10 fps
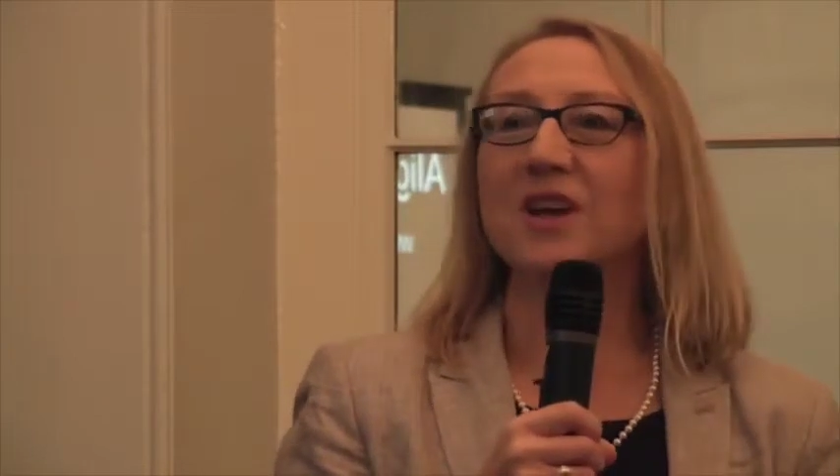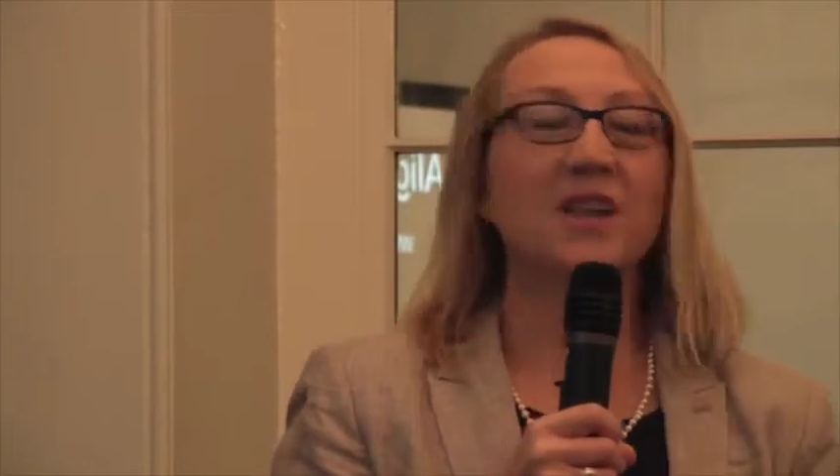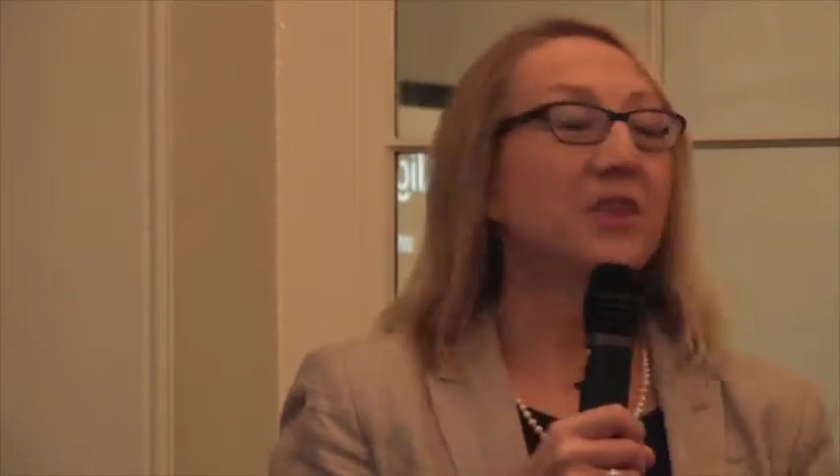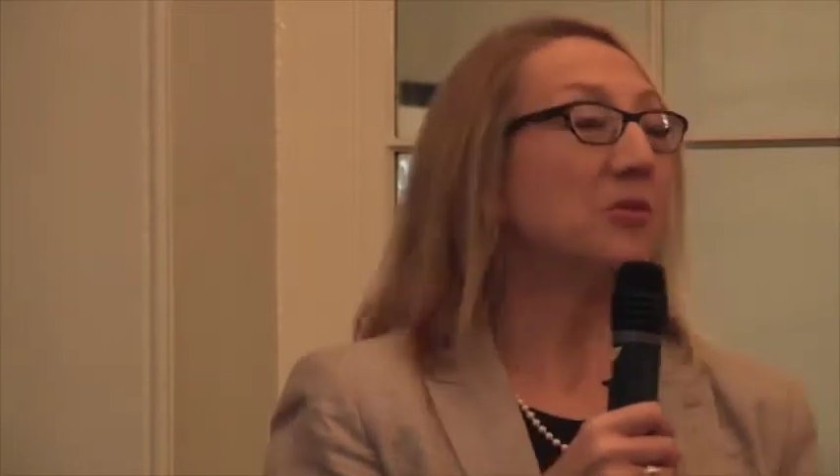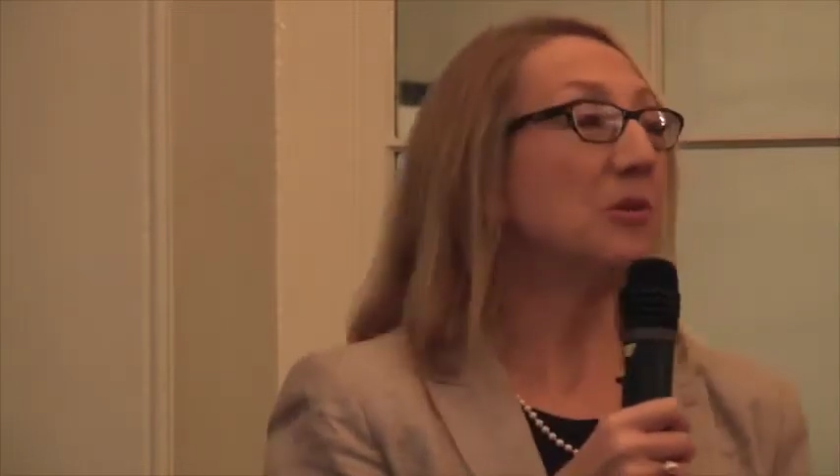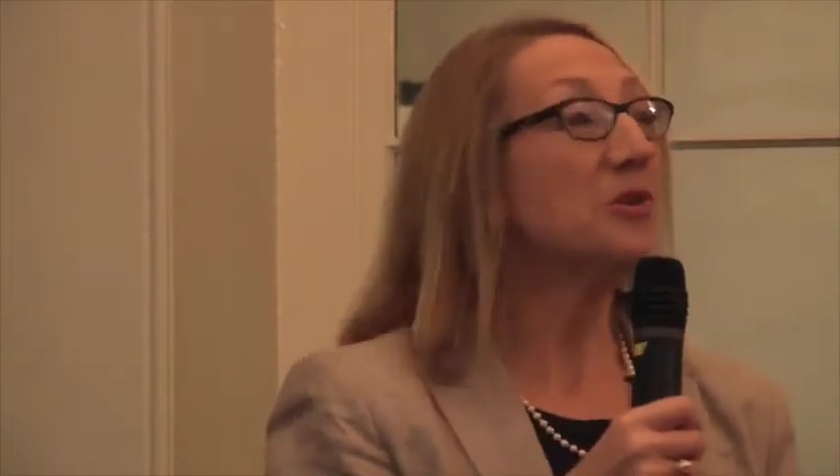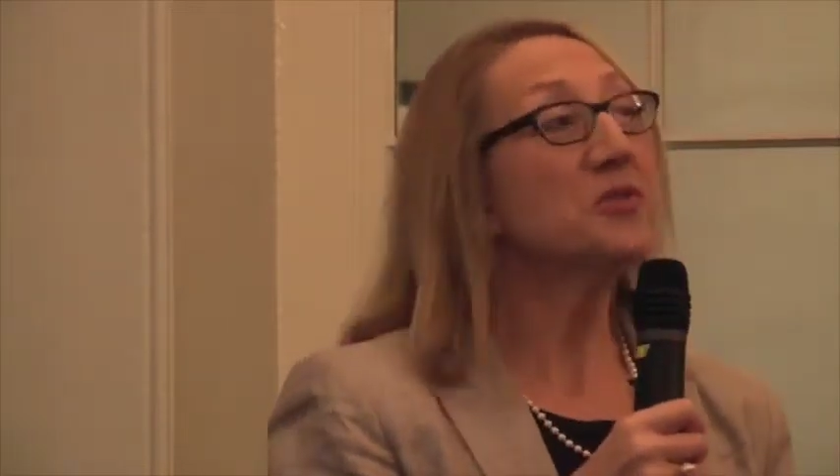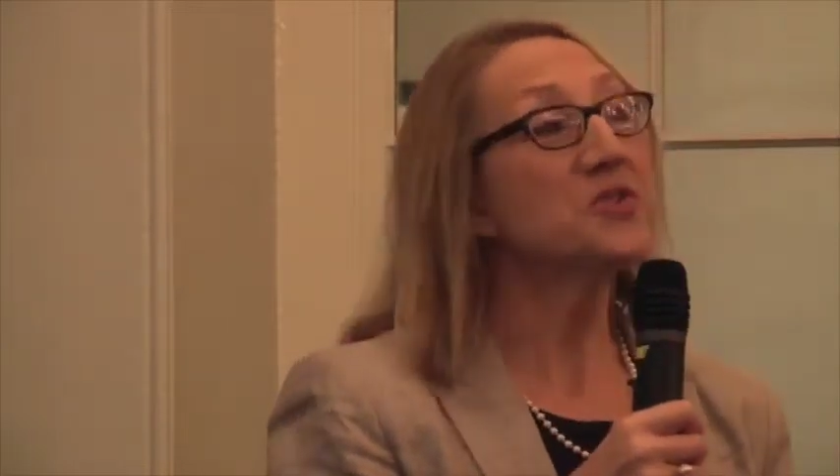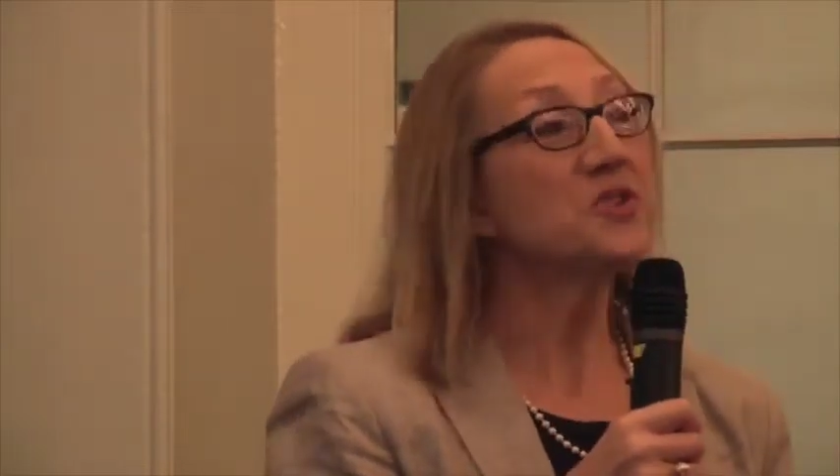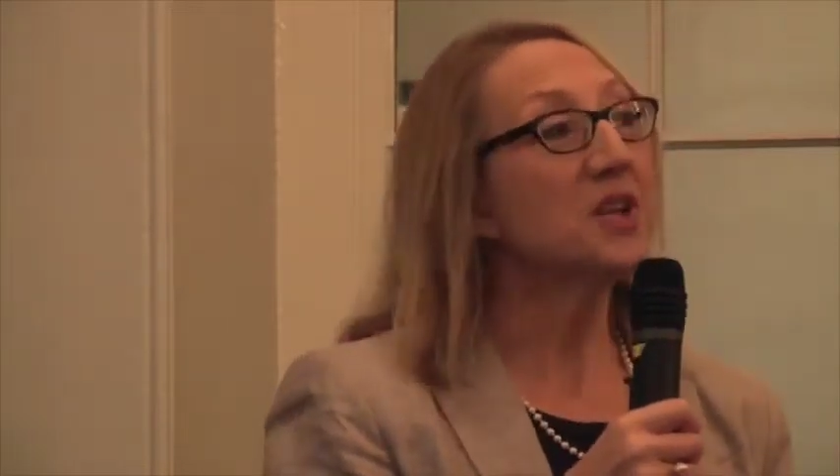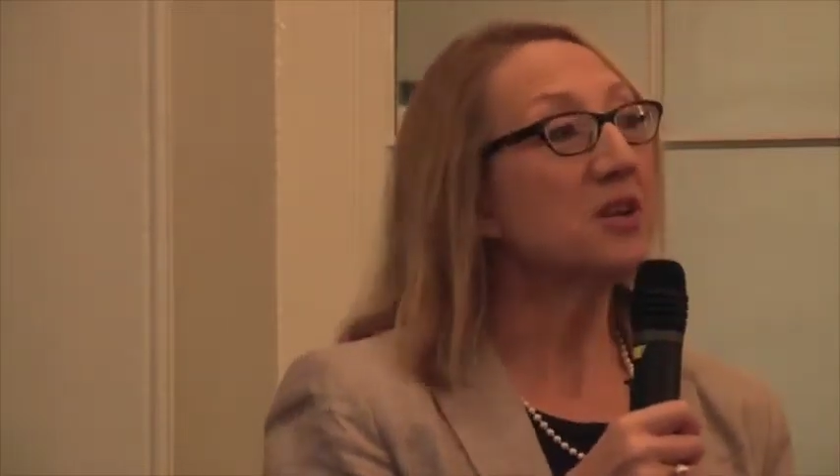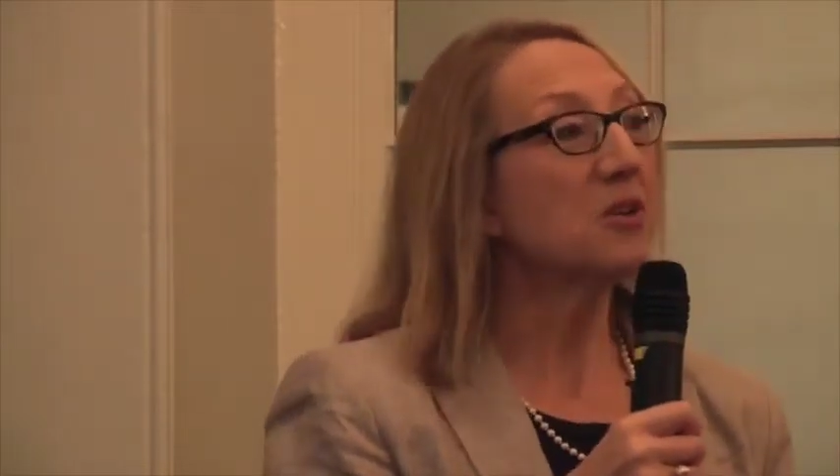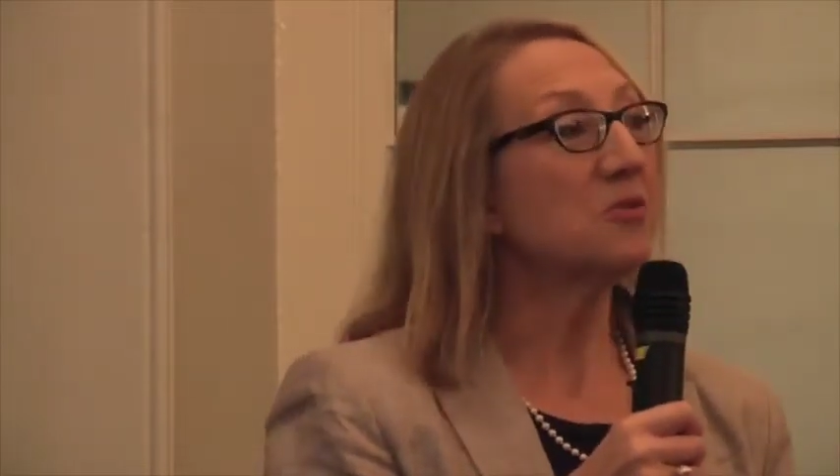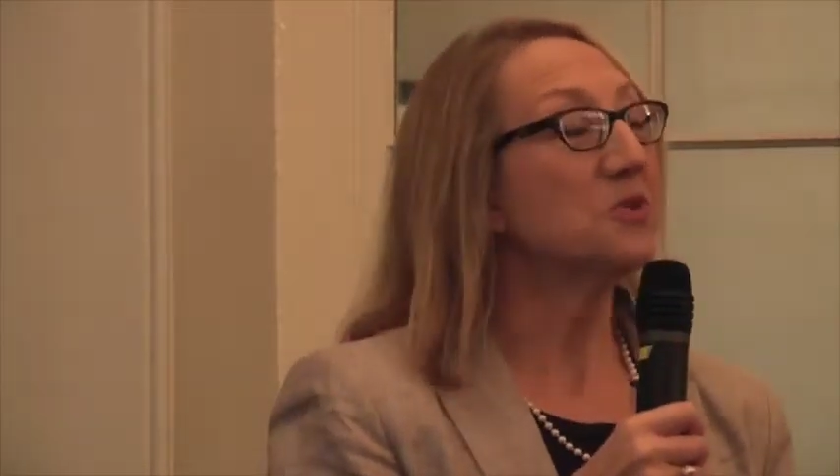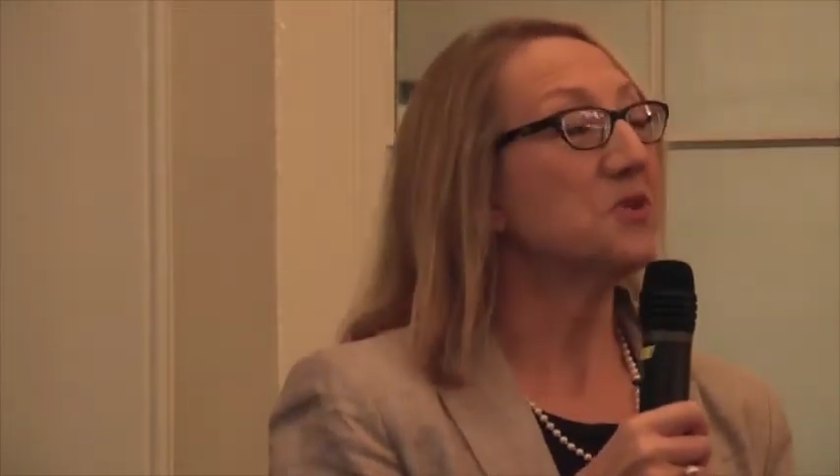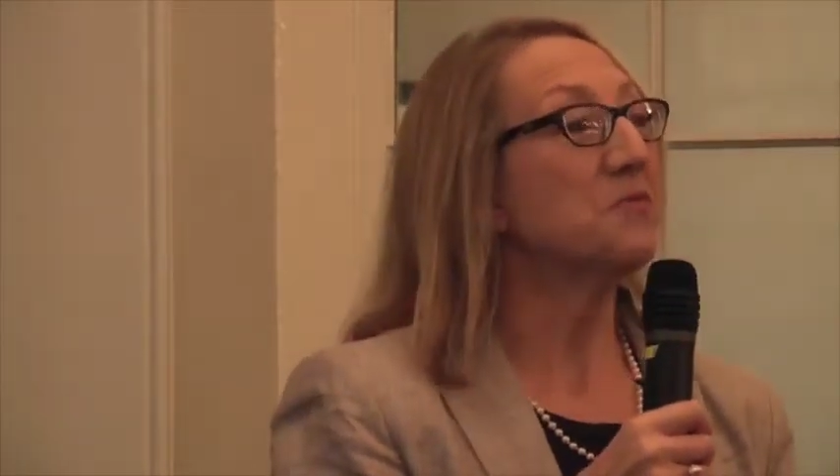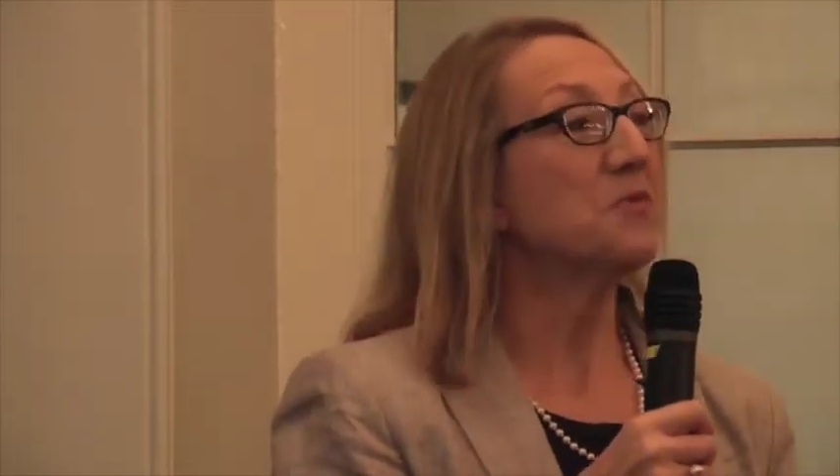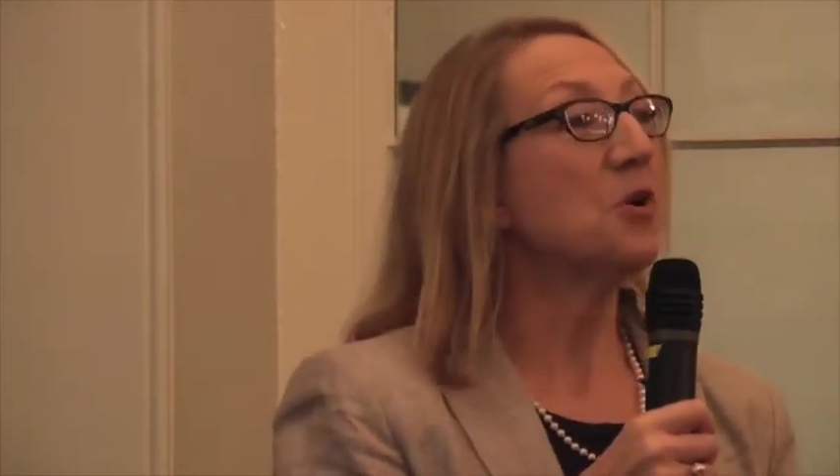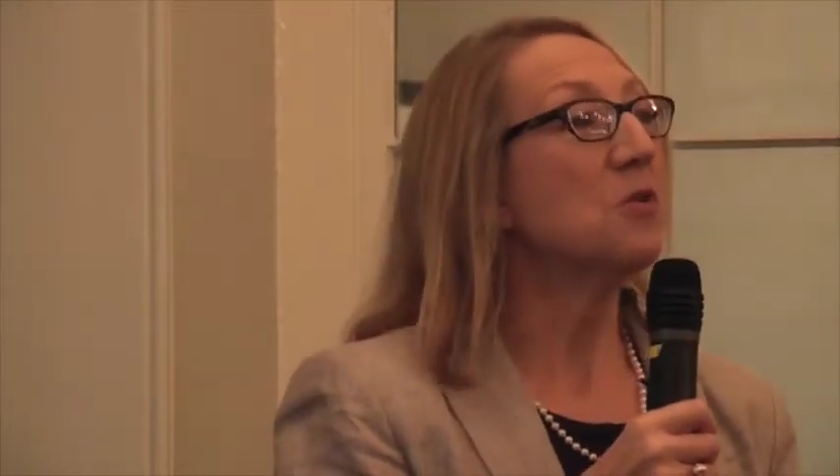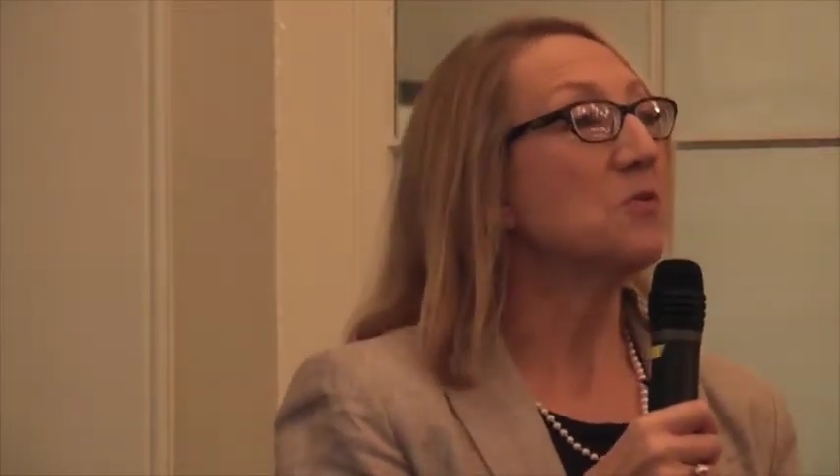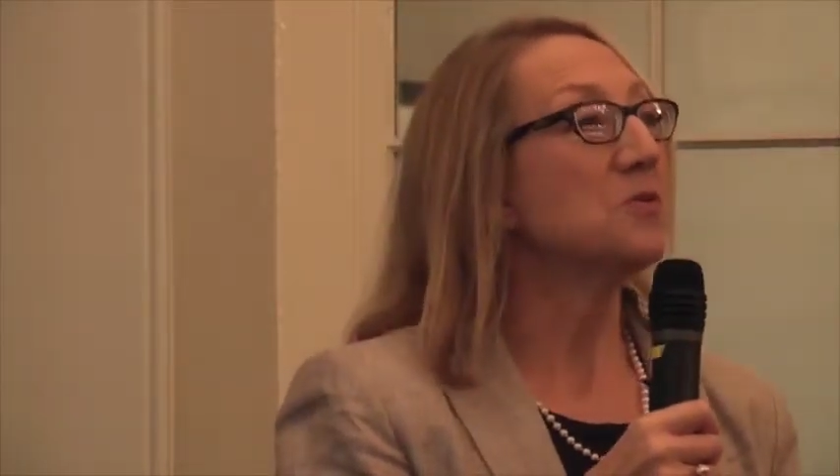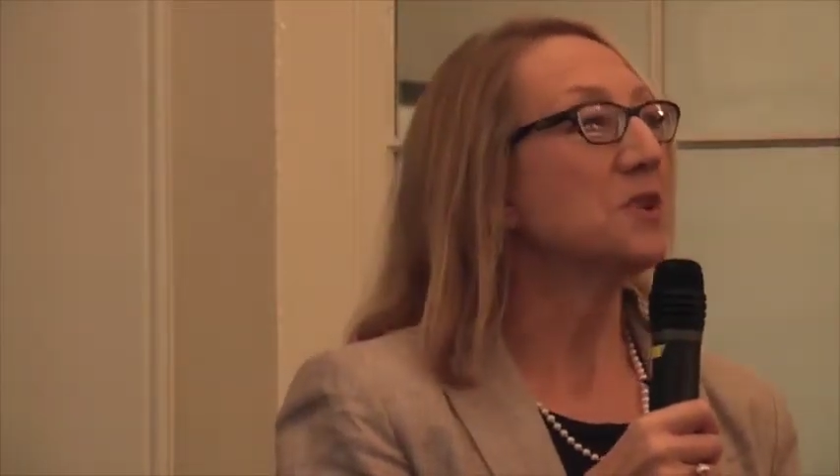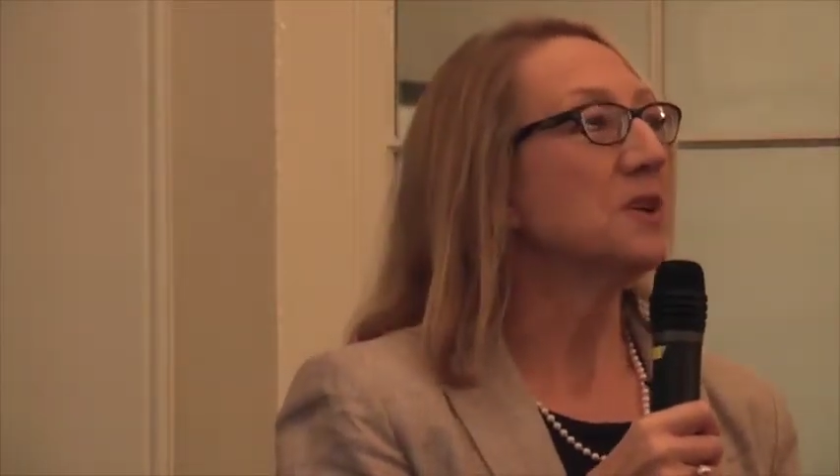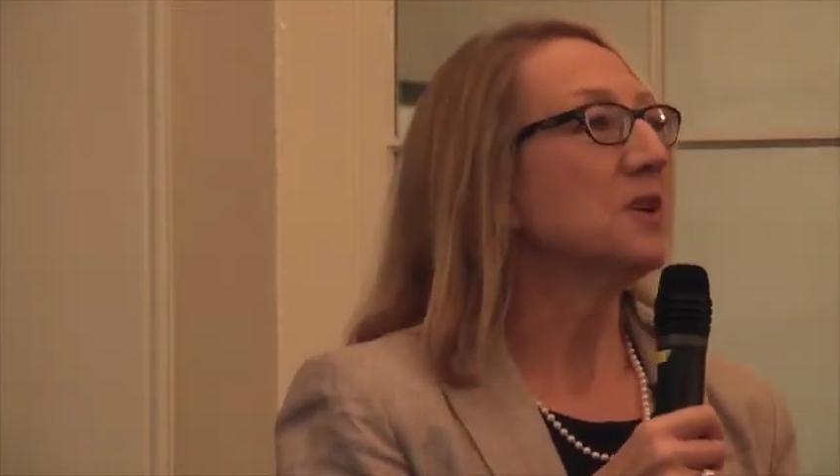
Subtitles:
And there are a lot of stakeholders involved,